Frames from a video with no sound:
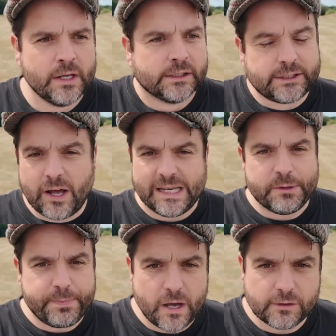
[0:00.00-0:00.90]
Certainly
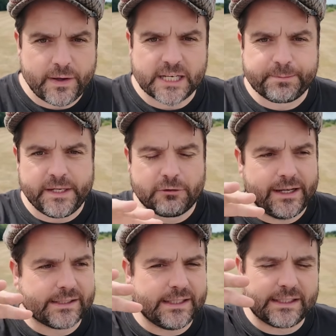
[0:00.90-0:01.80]
with Berghvall, it's been a
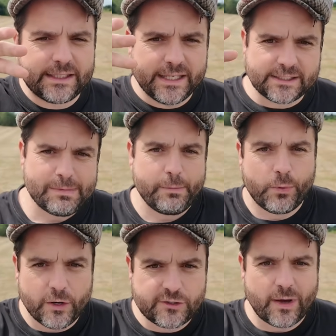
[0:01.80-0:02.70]
great success, and maybe
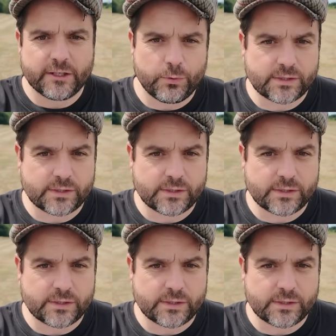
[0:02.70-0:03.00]
1 or 2 others.